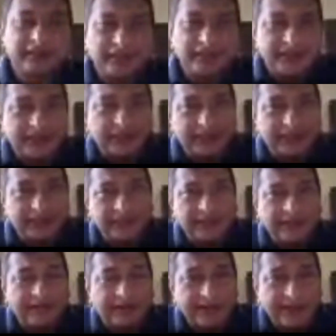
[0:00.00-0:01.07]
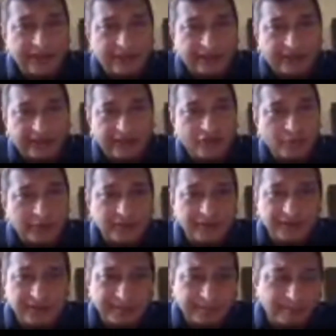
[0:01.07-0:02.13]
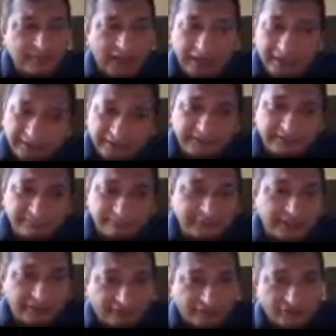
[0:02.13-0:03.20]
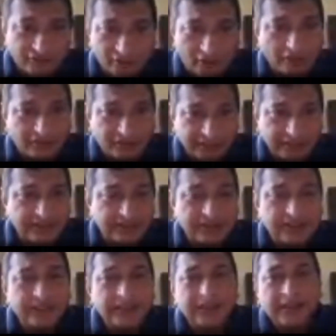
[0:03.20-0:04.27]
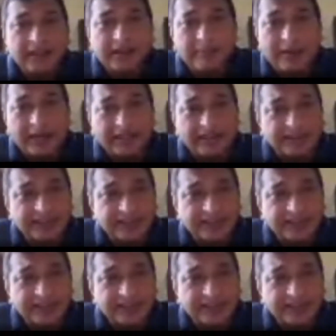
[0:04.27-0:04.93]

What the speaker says: certain credit arrangements at a interest cost, yes. But at the